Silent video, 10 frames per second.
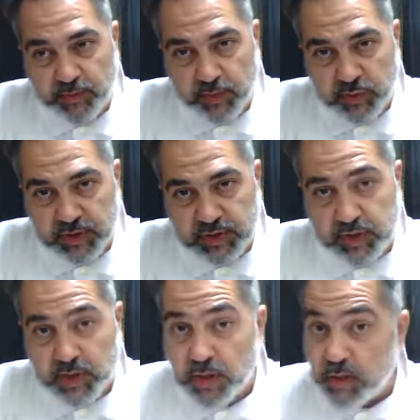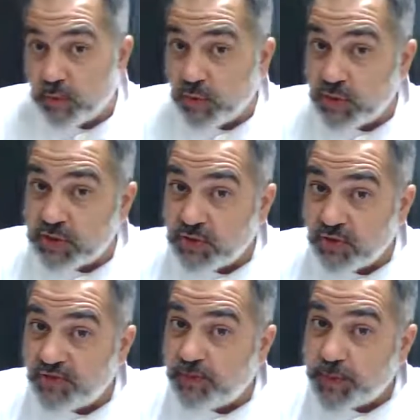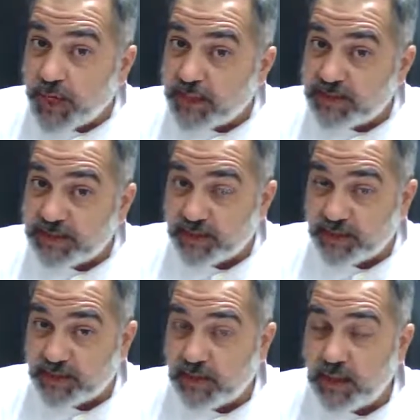books, policy of pricing,